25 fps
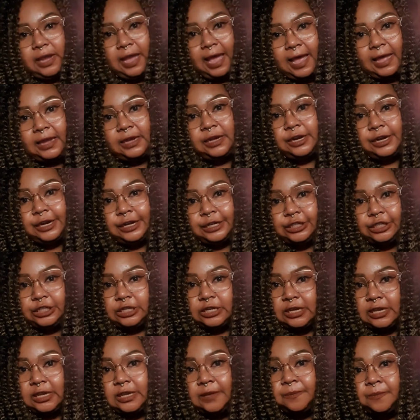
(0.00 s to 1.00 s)

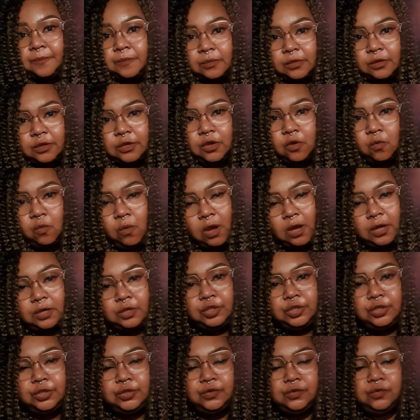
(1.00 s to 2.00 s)
energy. You want
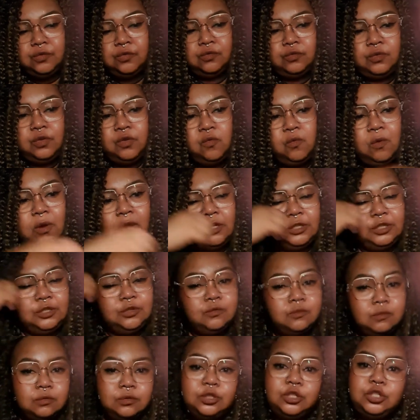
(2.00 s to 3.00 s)

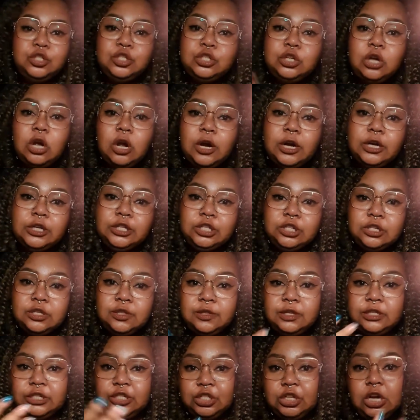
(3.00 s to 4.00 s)
to charge
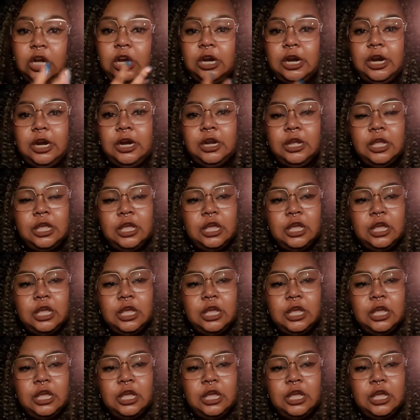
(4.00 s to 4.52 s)
the jar.